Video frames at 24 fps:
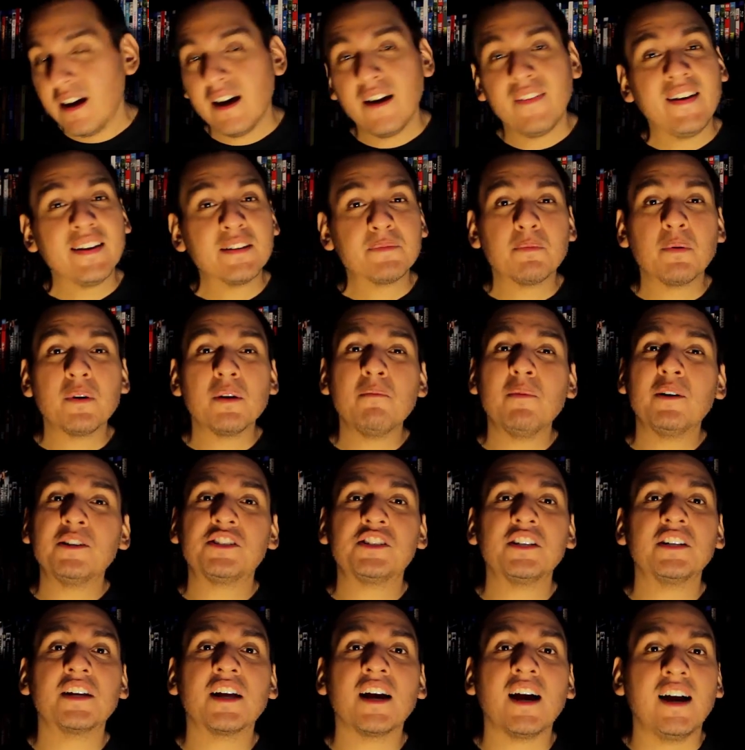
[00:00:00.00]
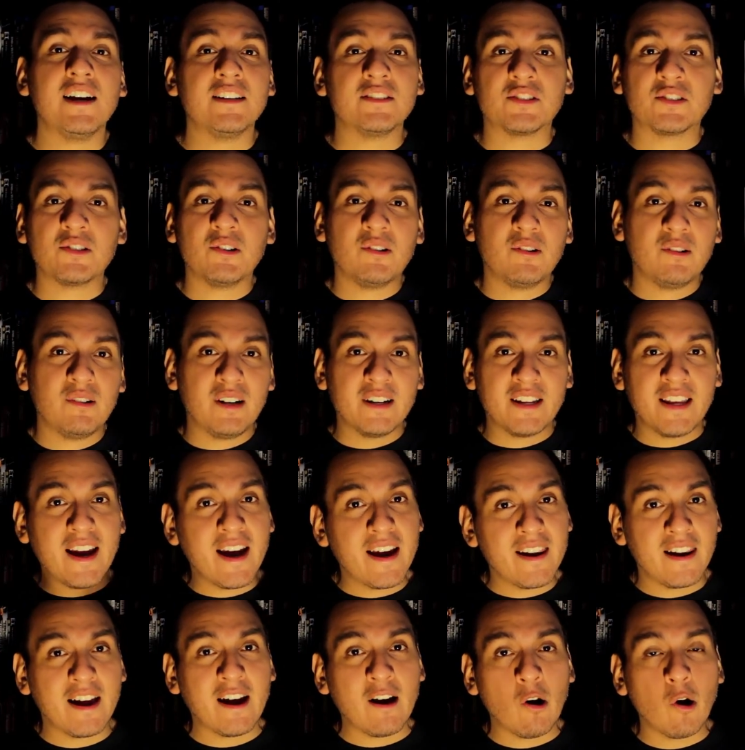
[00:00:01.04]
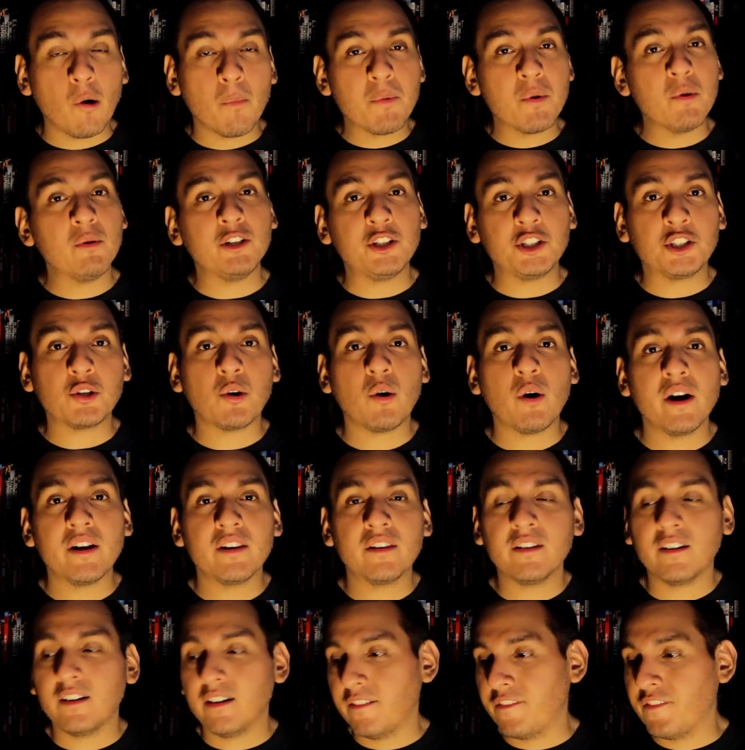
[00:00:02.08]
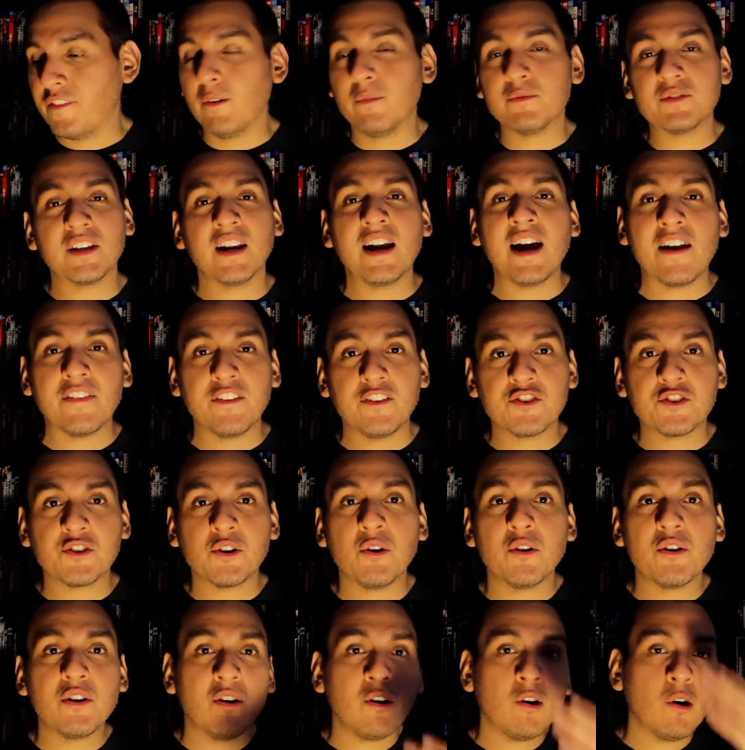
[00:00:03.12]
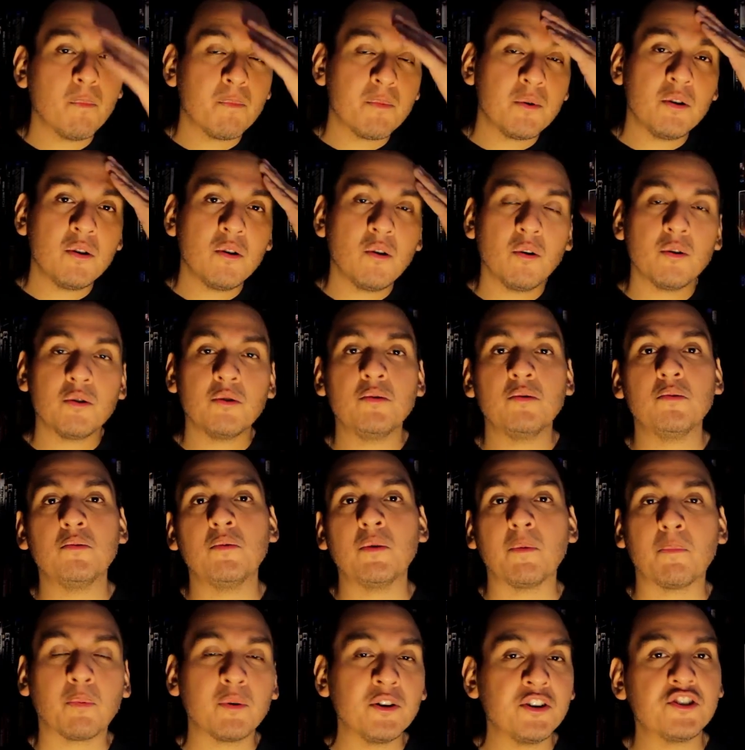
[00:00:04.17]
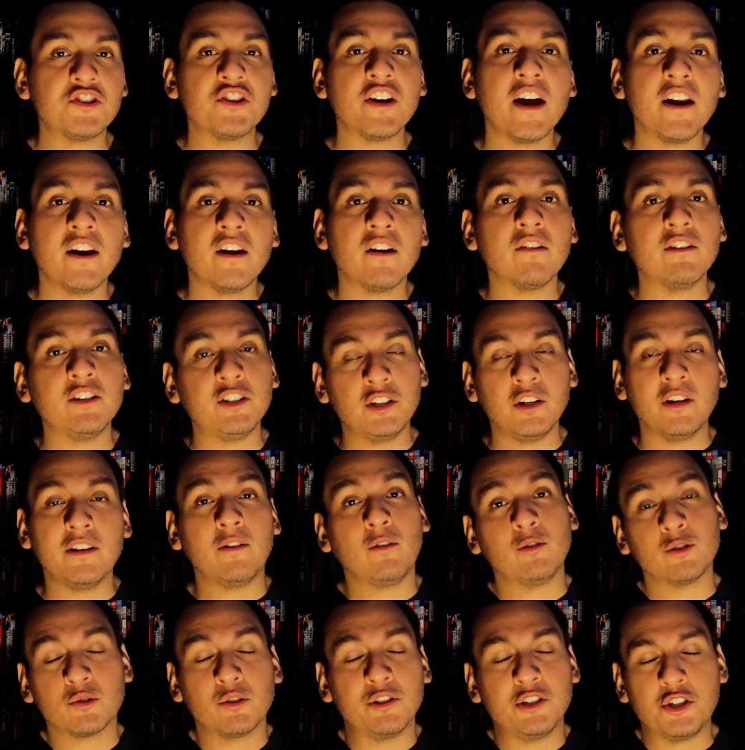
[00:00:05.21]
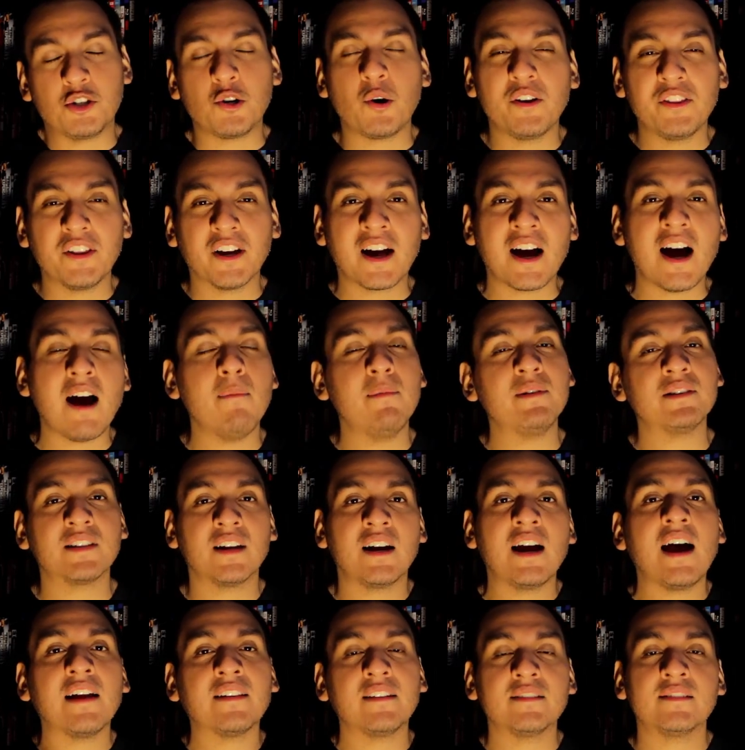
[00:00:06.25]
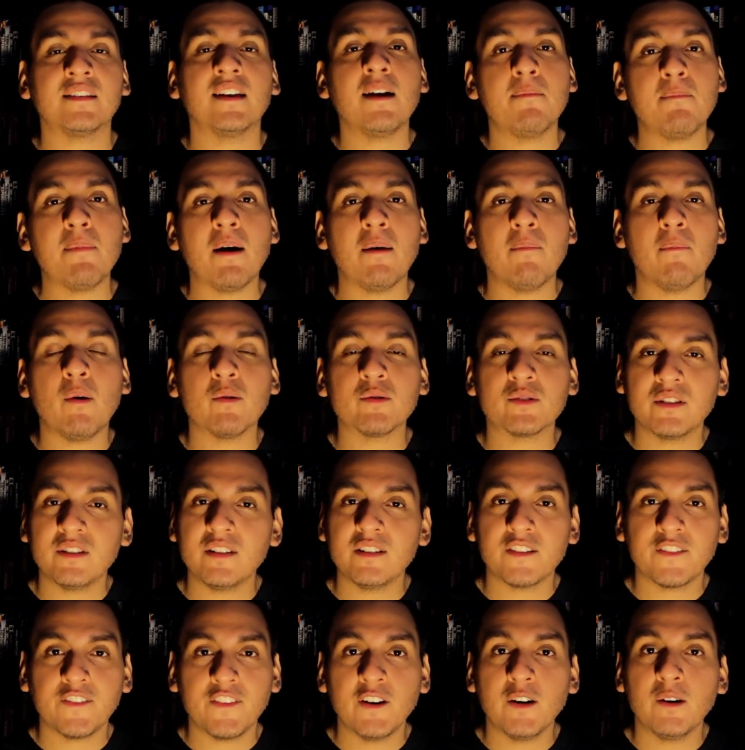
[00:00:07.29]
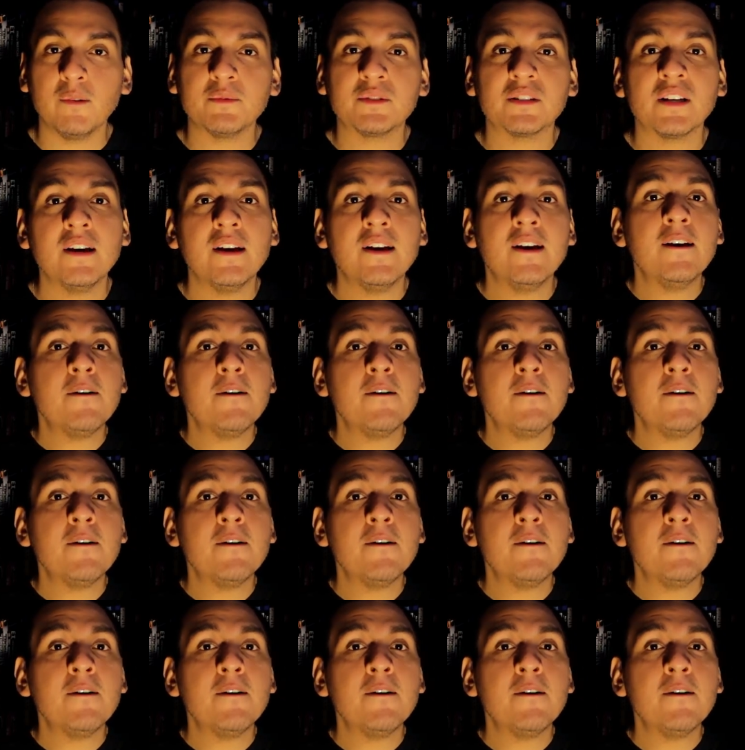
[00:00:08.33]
And that's pretty much it, guys. So again, I hope you enjoyed the films that I had to show you. I hope, you know, you appreciated and also enjoyed the comments that I had to say about most of these films.